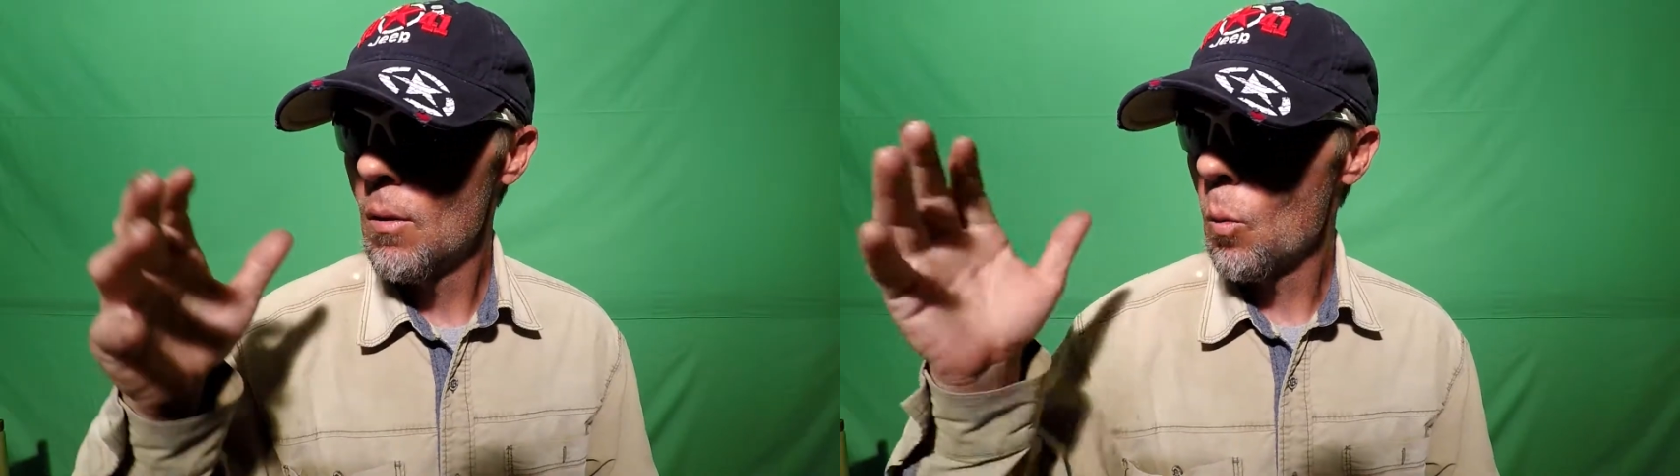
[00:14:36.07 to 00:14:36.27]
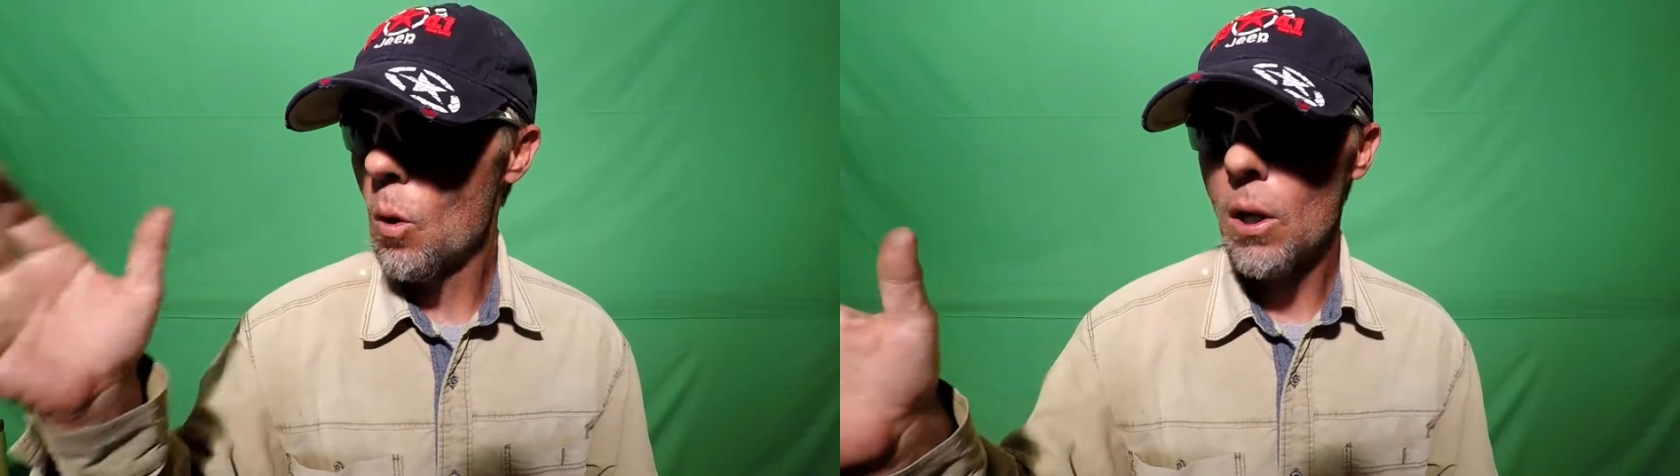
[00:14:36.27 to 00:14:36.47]

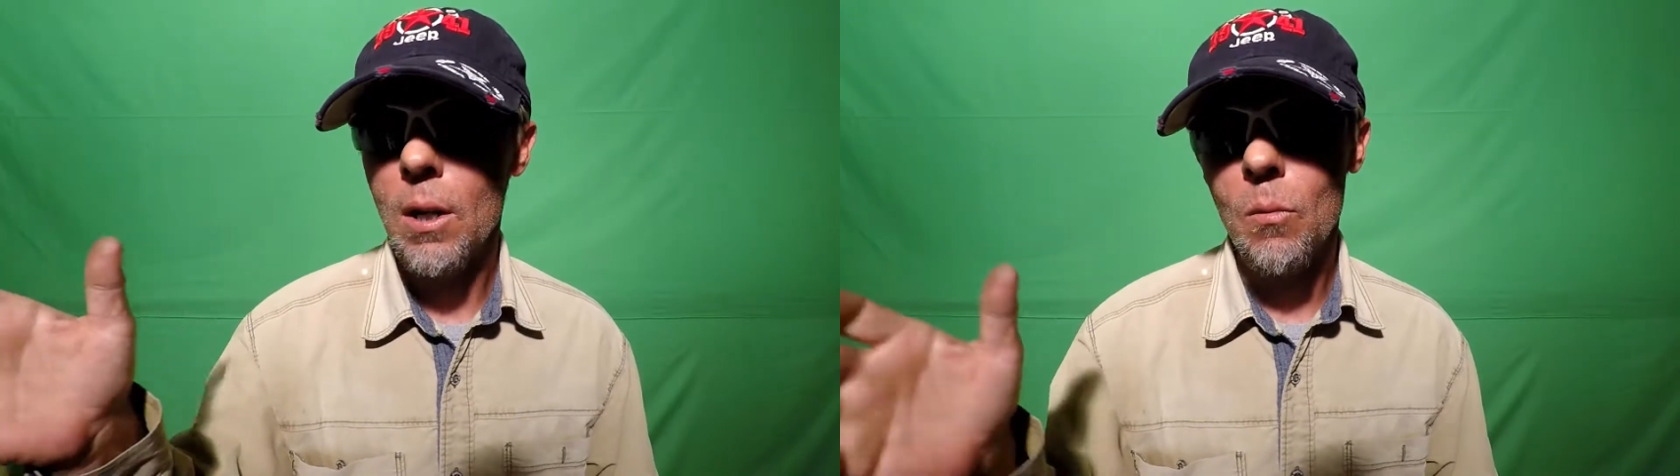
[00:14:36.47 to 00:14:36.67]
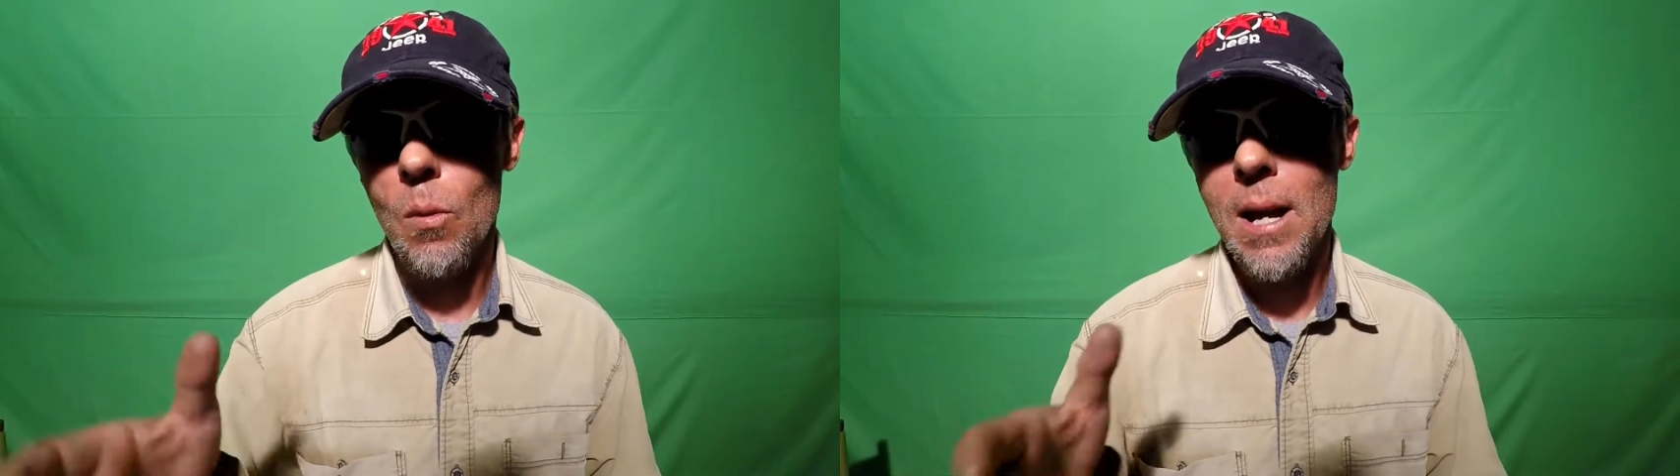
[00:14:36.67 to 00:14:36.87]

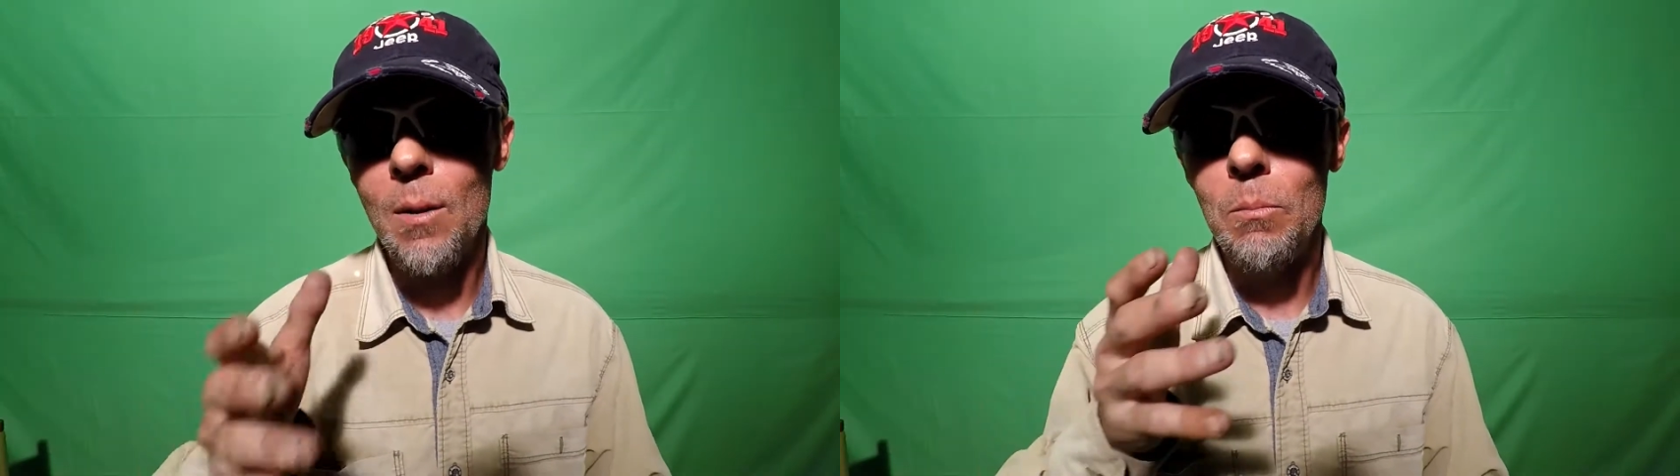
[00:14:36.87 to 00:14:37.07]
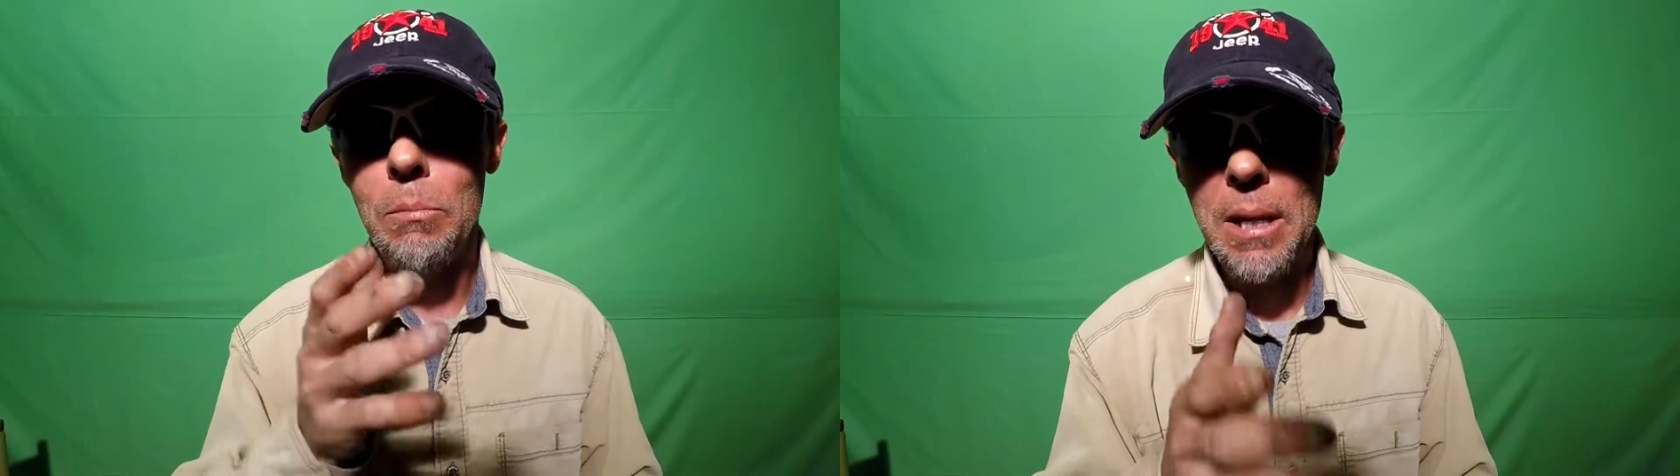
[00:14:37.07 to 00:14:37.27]
working
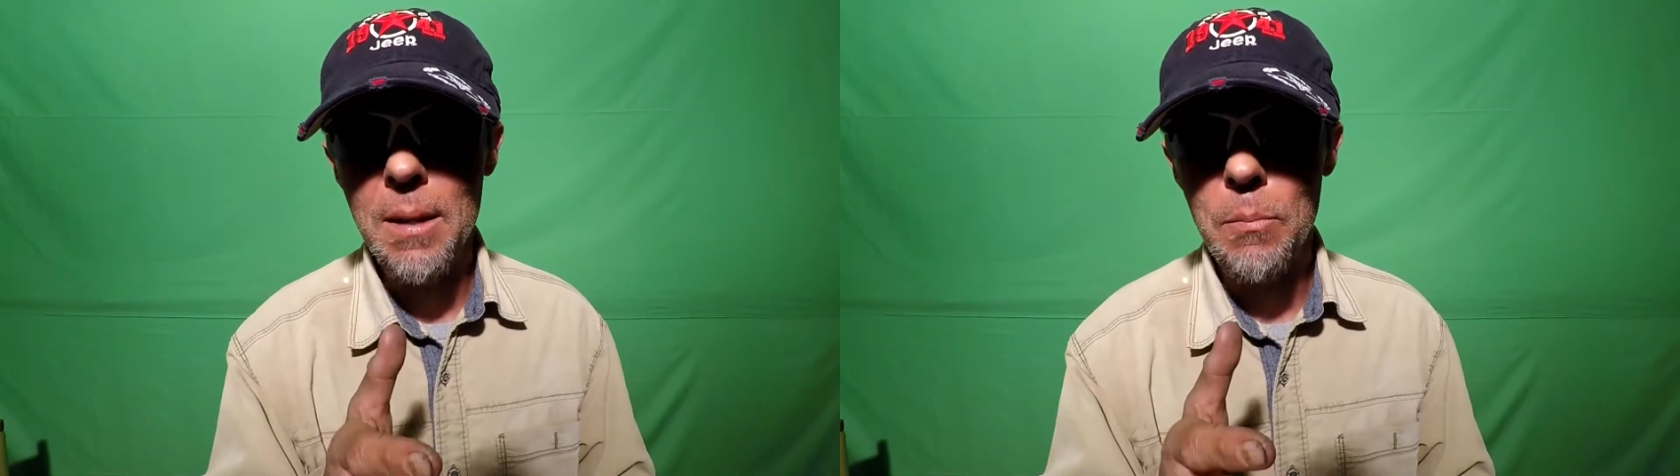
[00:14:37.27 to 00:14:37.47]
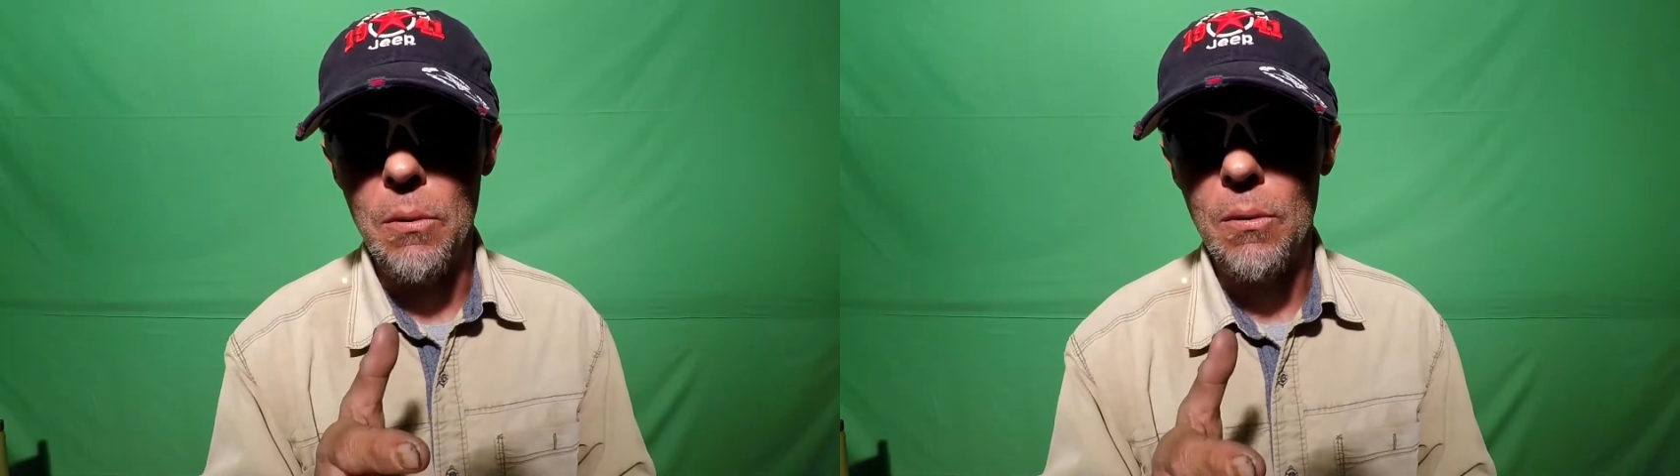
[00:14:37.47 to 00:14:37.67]
around
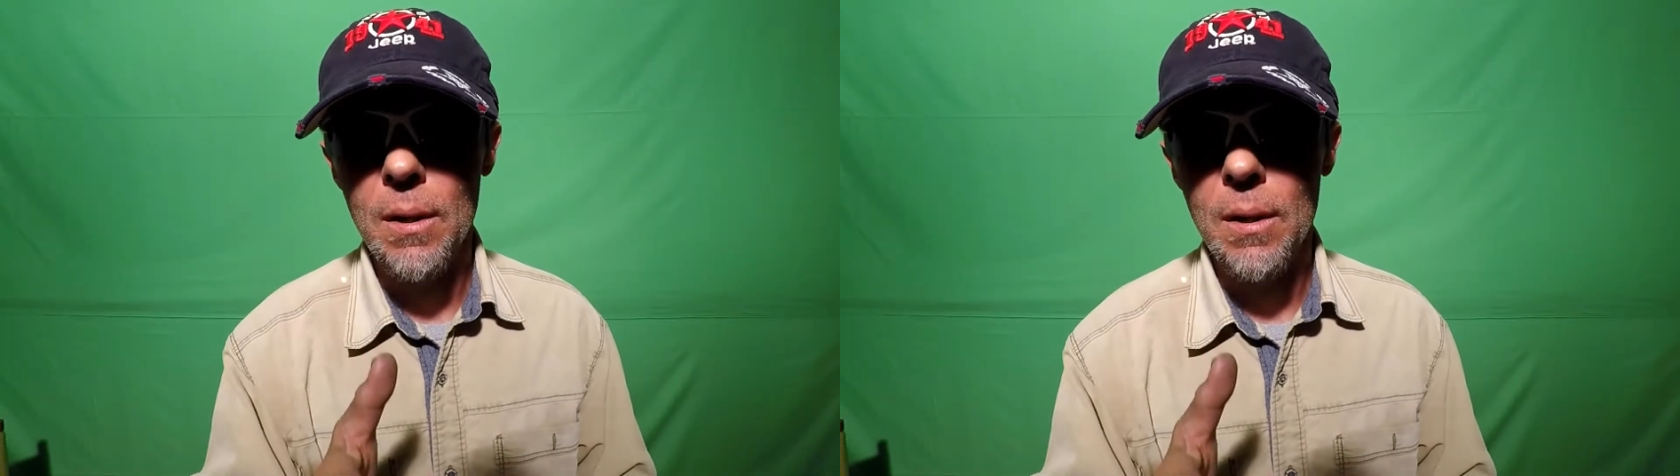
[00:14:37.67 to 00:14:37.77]
people